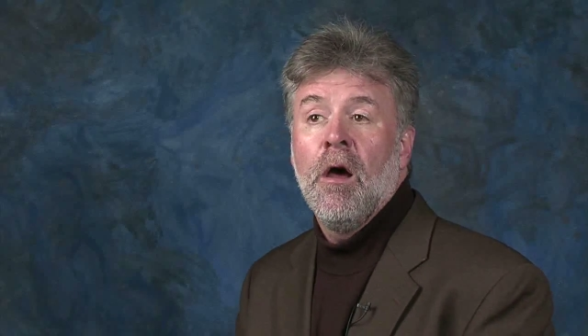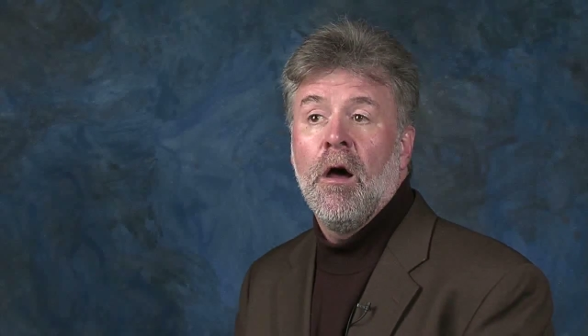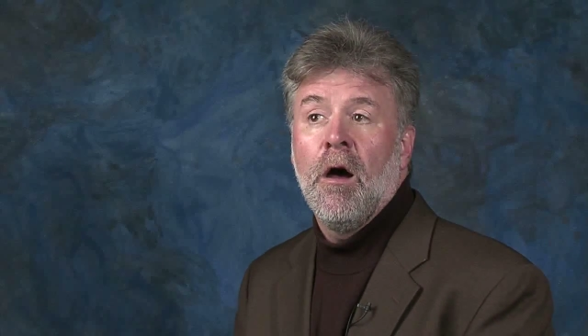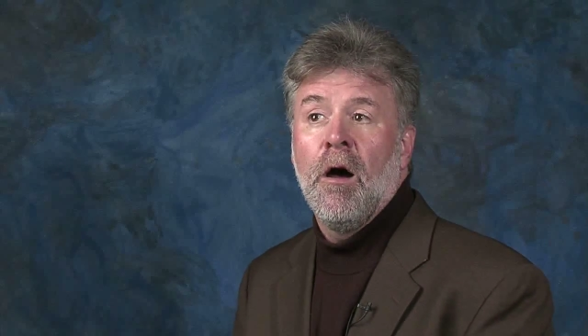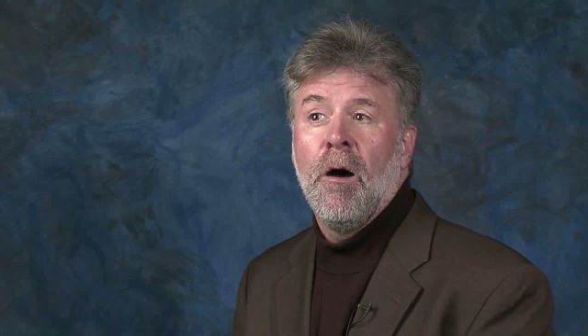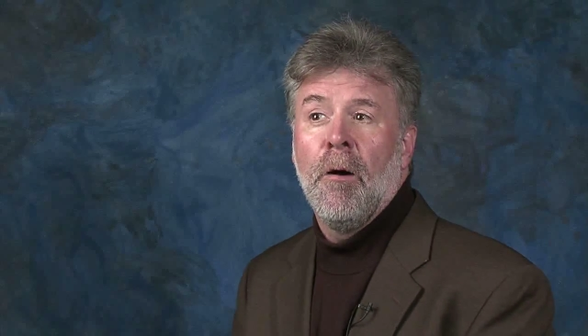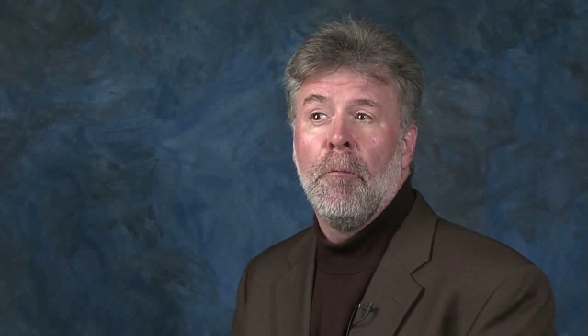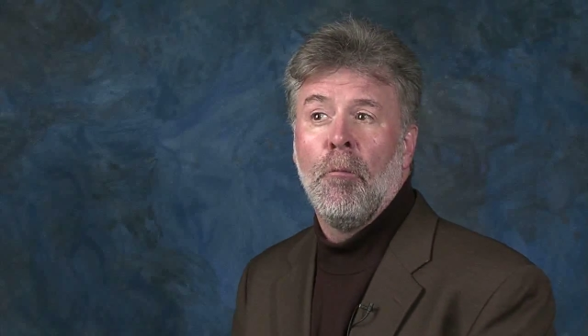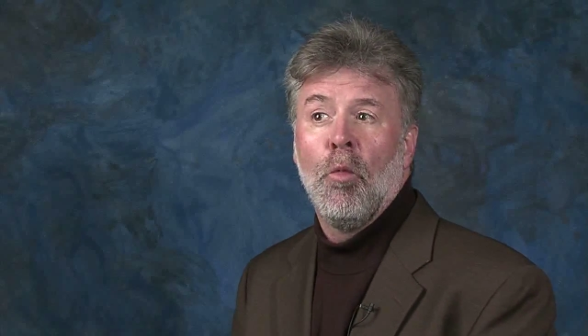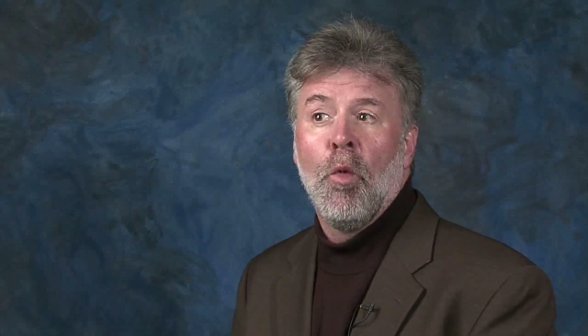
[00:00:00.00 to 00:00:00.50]

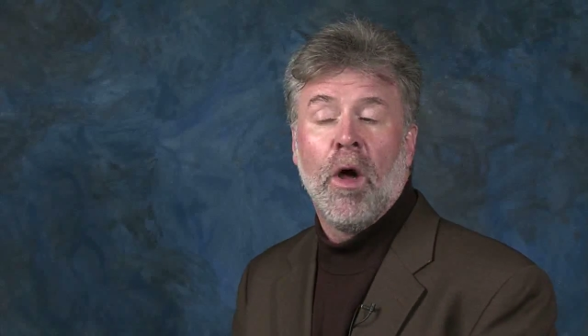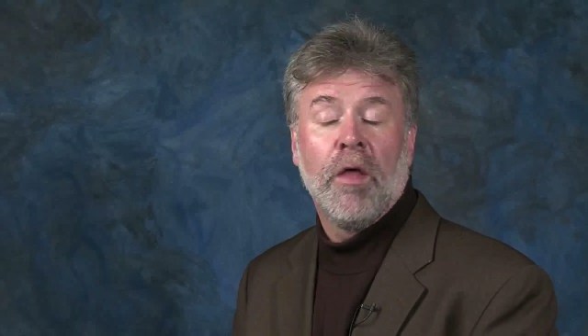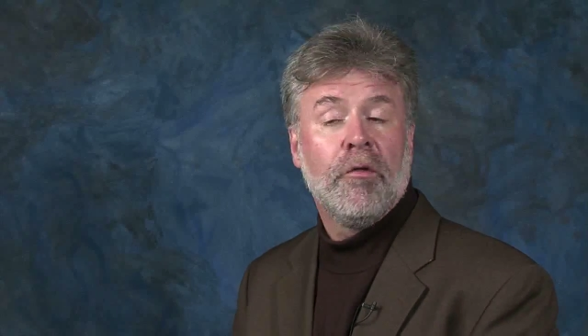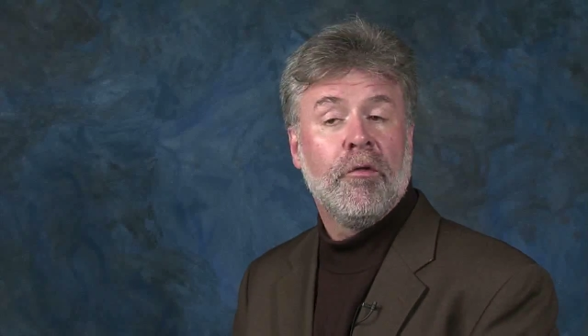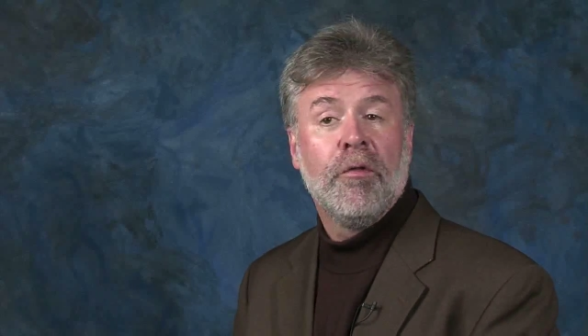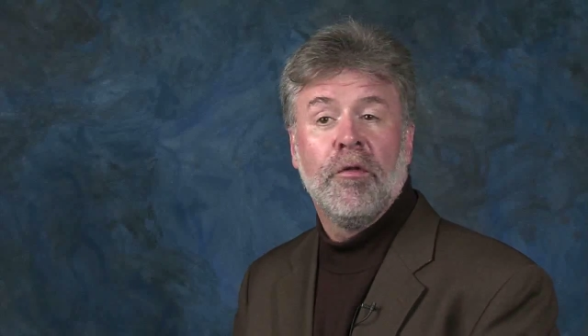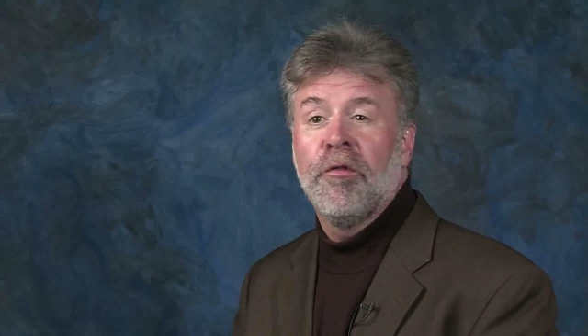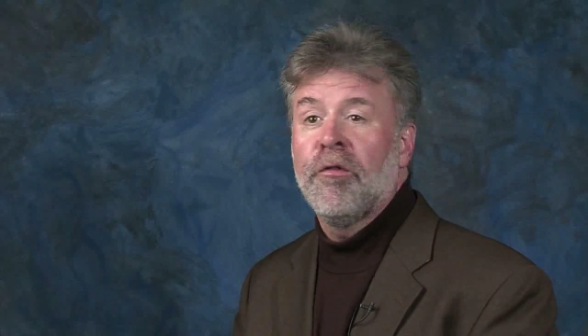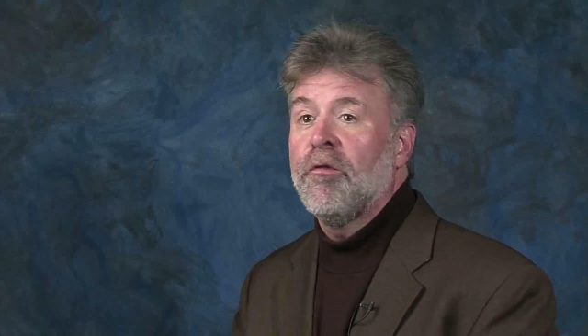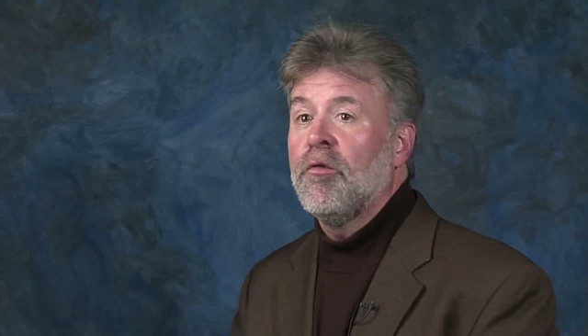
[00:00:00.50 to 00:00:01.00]
Um,
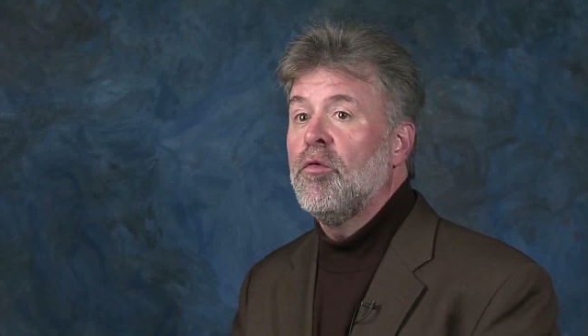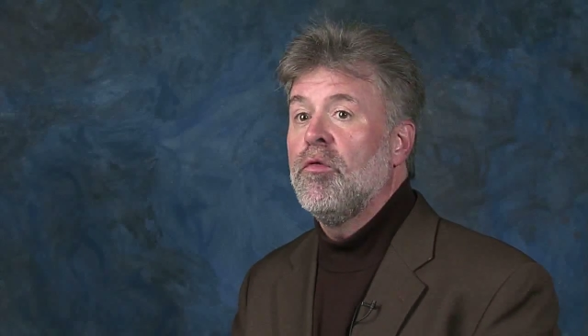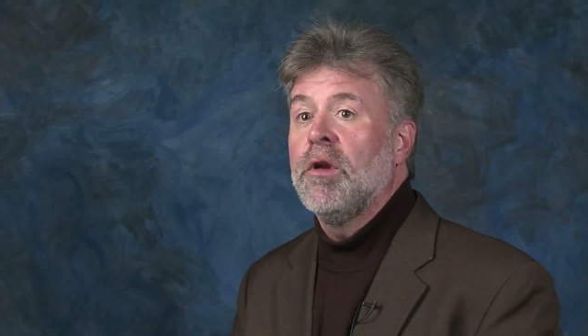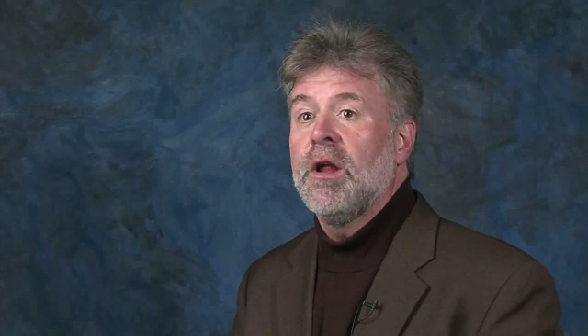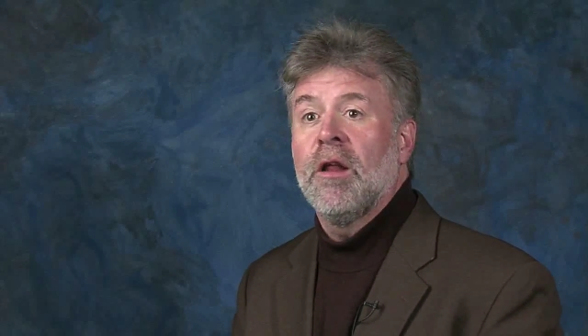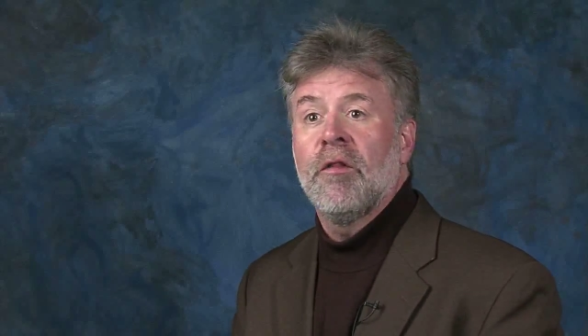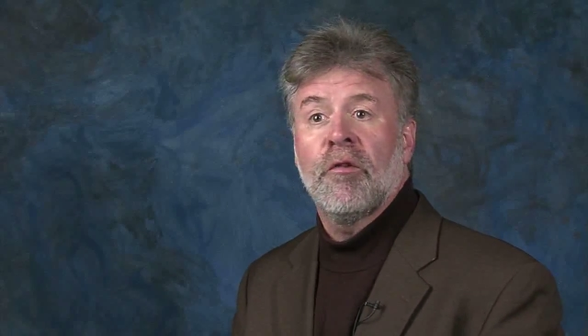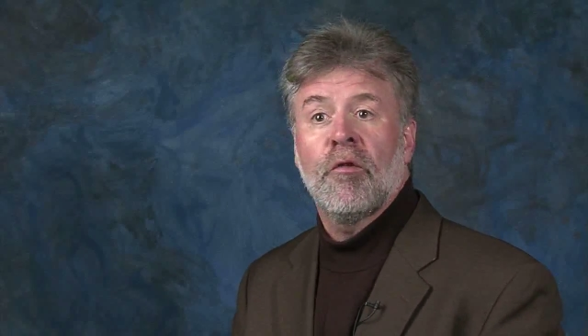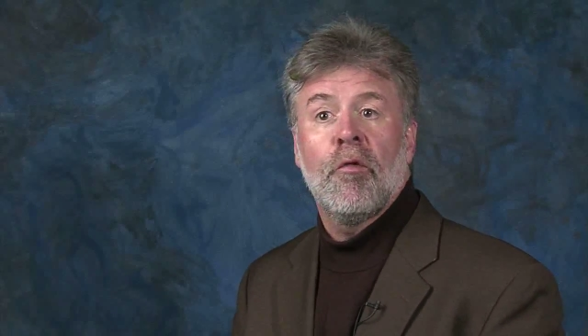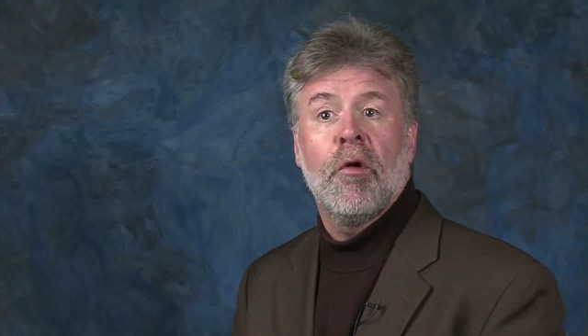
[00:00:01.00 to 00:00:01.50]
whether the
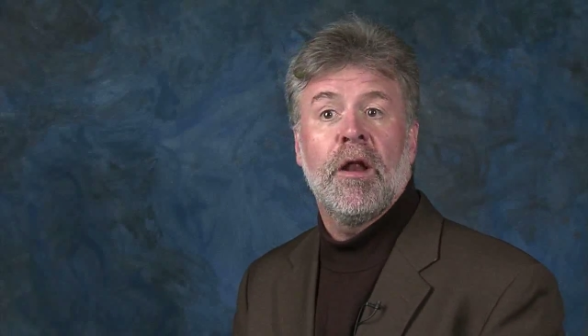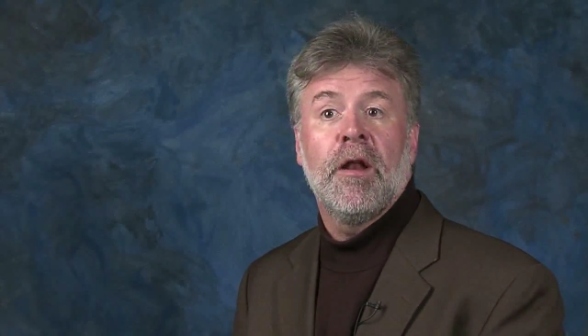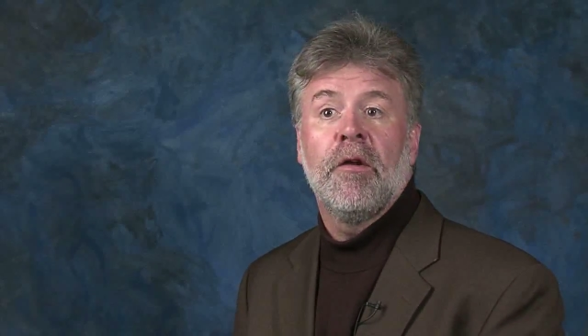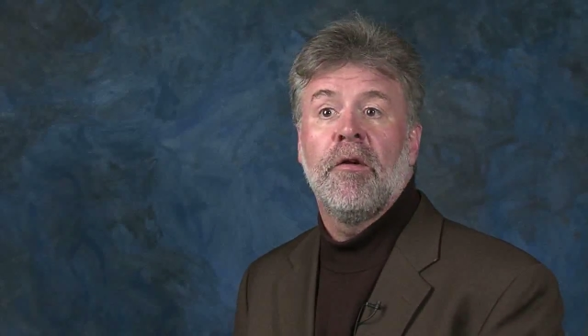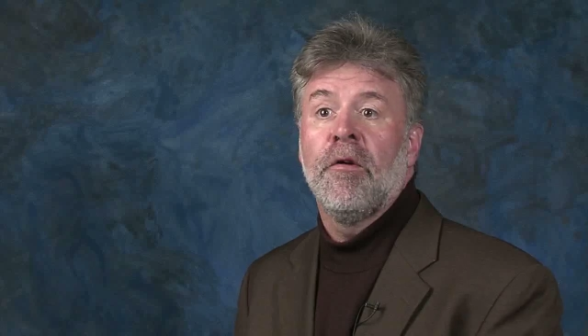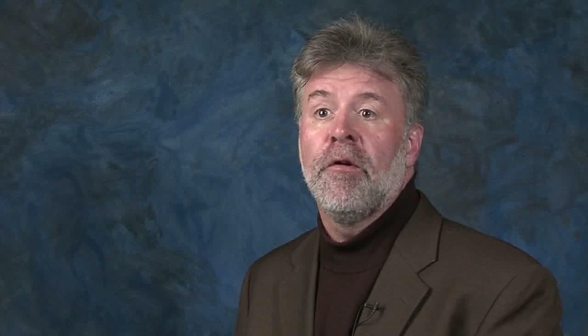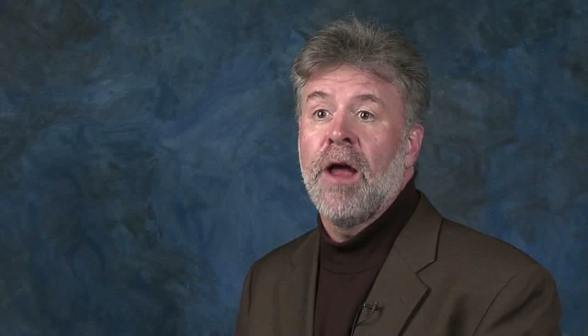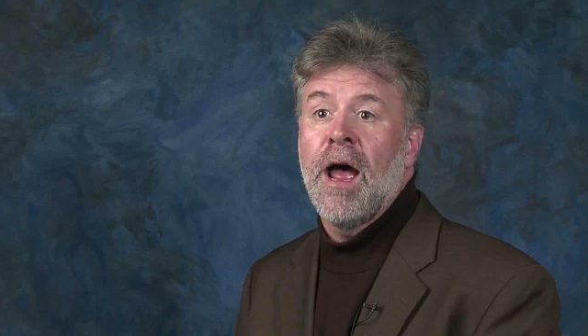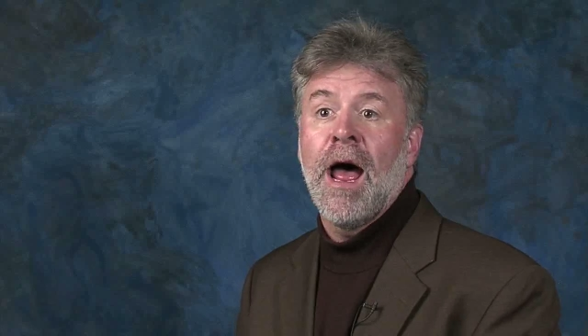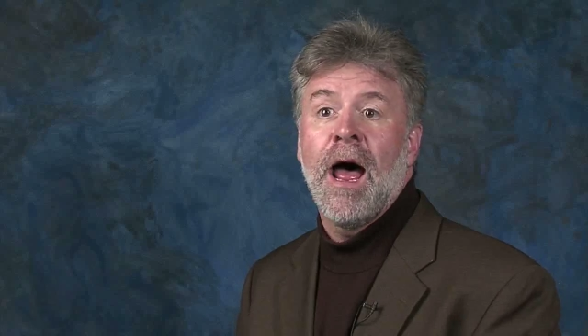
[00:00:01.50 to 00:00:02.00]
student gets
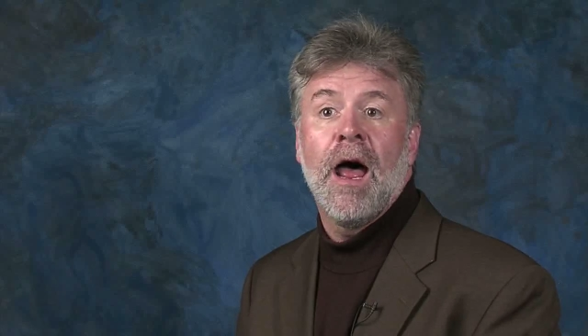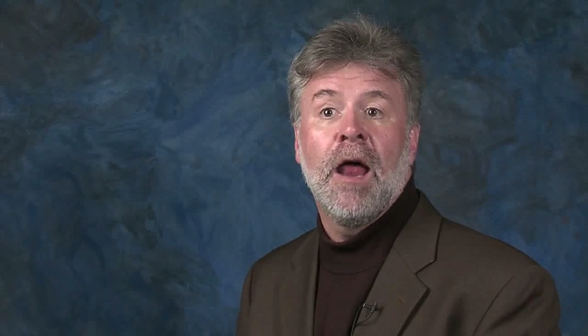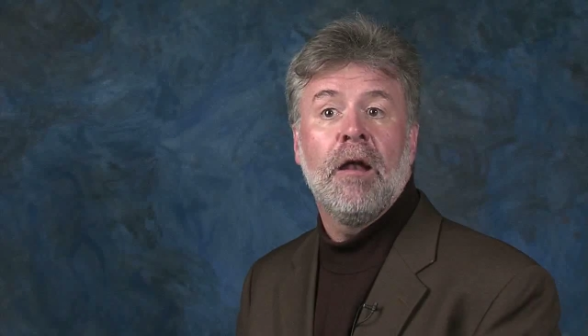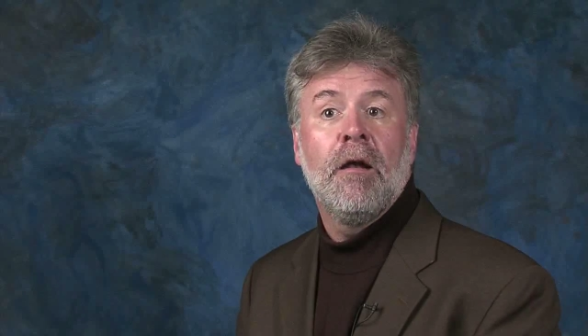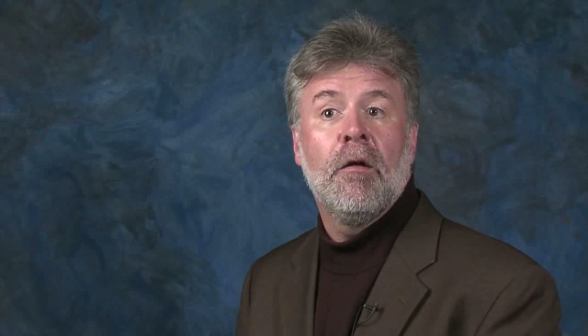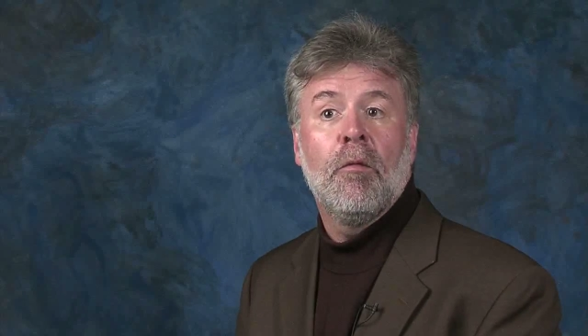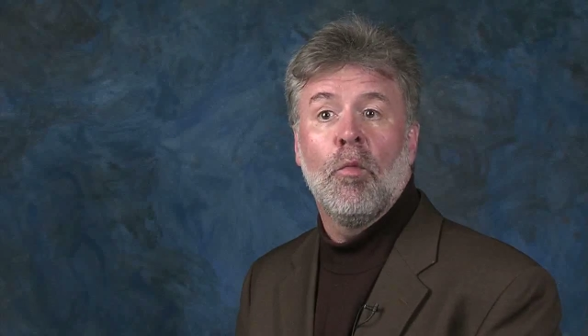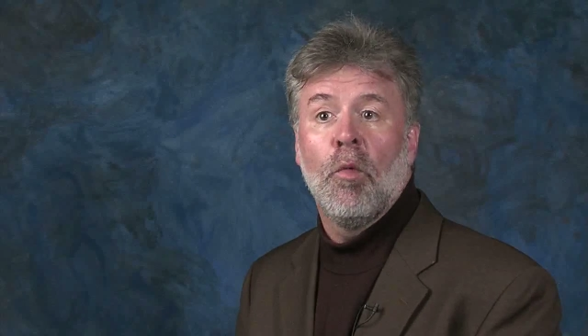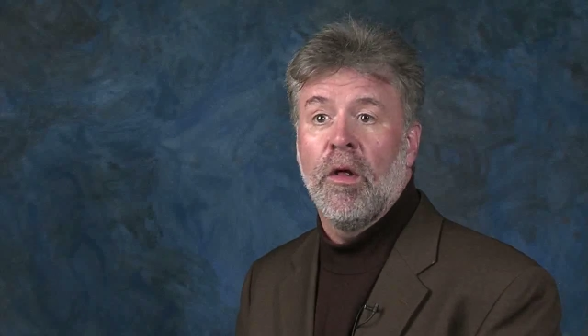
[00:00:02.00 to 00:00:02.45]
credit or not,